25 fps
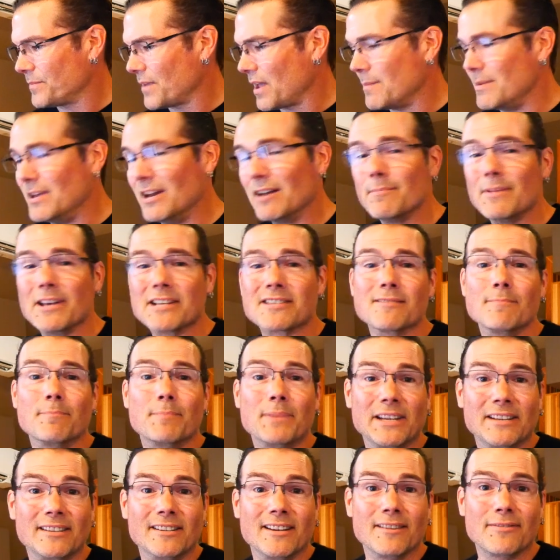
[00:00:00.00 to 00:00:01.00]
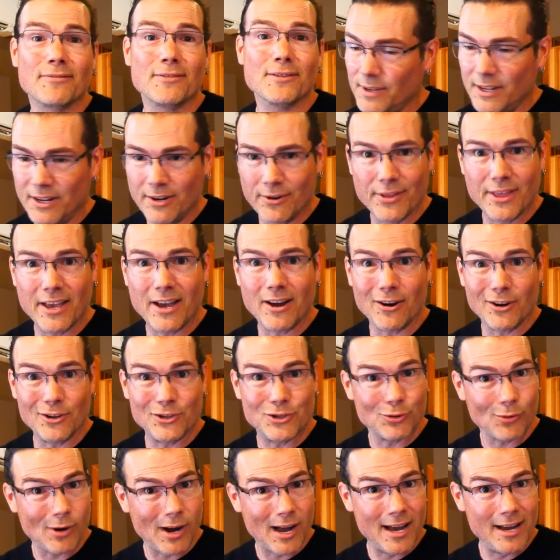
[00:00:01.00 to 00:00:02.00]
I mean, it makes a big difference. Here they are
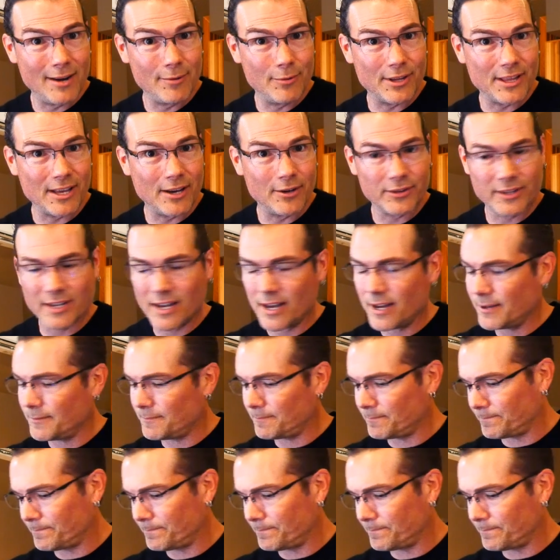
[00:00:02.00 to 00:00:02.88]
dry without that.